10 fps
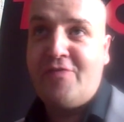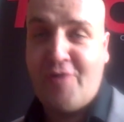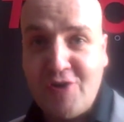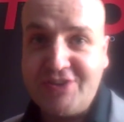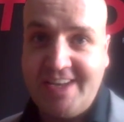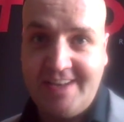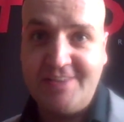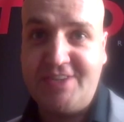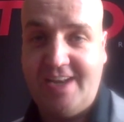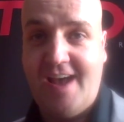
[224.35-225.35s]
first in
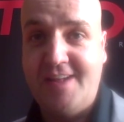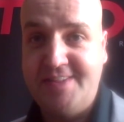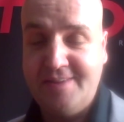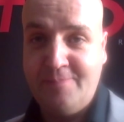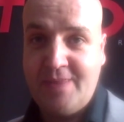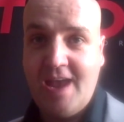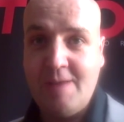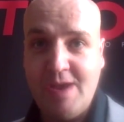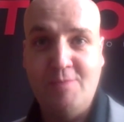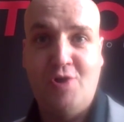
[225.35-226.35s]
its class
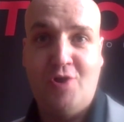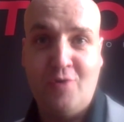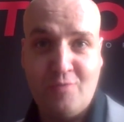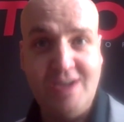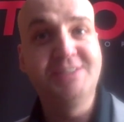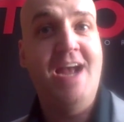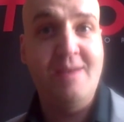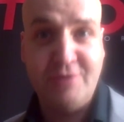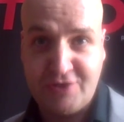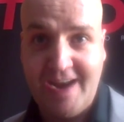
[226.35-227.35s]
MMO
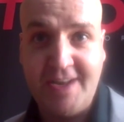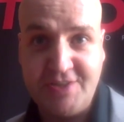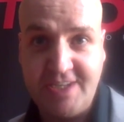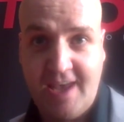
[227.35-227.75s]
real-time strategy